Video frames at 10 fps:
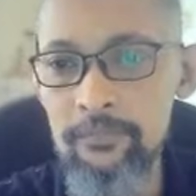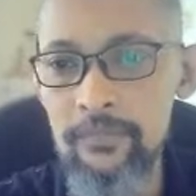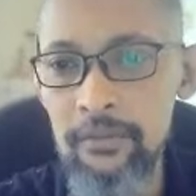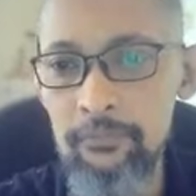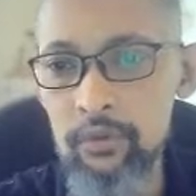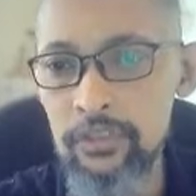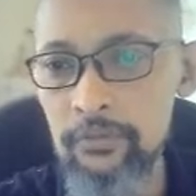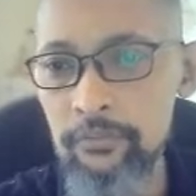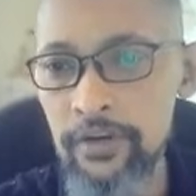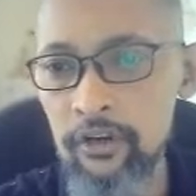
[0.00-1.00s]
I put the
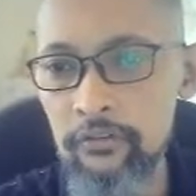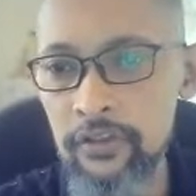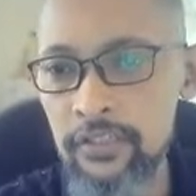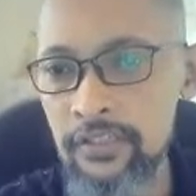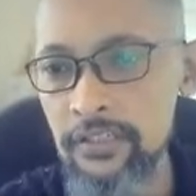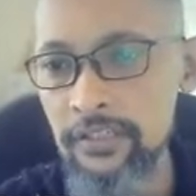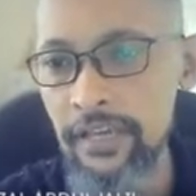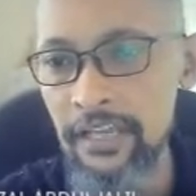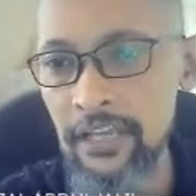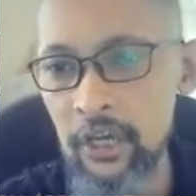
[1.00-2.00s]
brain over here,
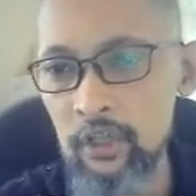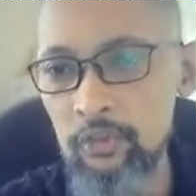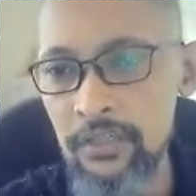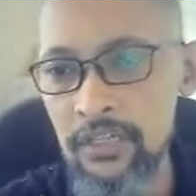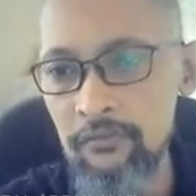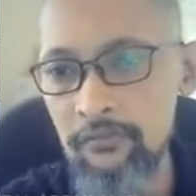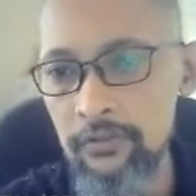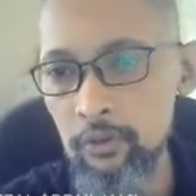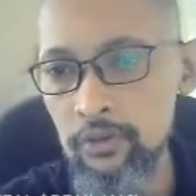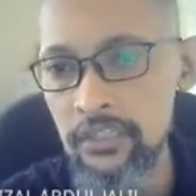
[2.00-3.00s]
and they're going to become
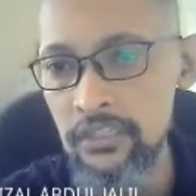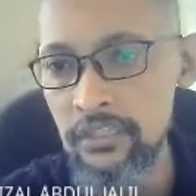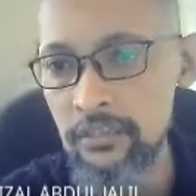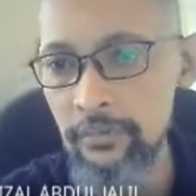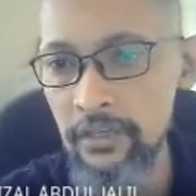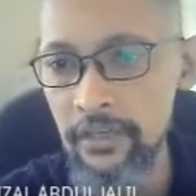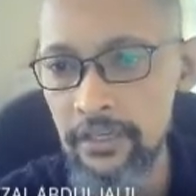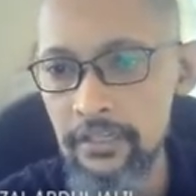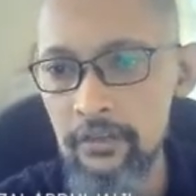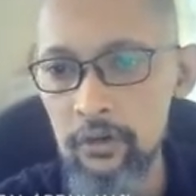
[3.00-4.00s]
floating a little bit, okay,
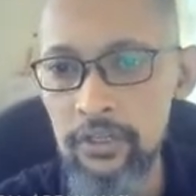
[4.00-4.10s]
on the